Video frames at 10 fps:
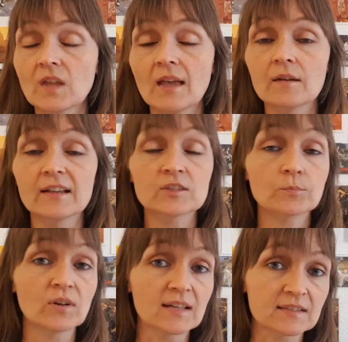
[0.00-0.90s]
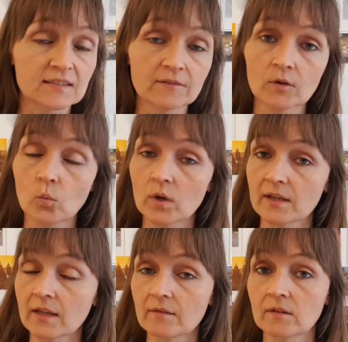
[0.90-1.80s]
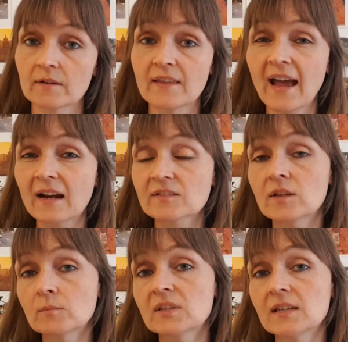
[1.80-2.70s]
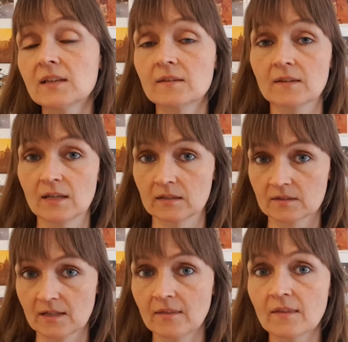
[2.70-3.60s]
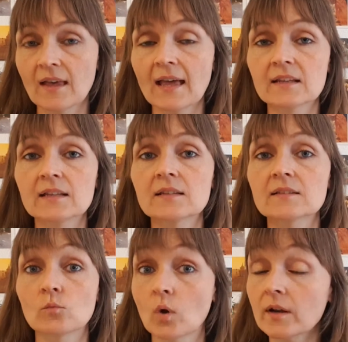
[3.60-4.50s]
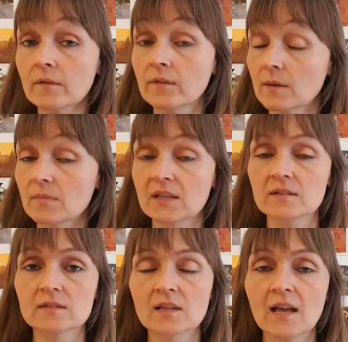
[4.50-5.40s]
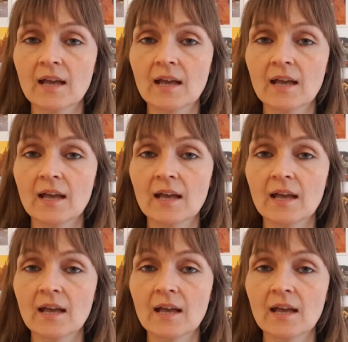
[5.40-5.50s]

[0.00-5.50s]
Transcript: expressive or whatever, there are some key things, and that is, one of them is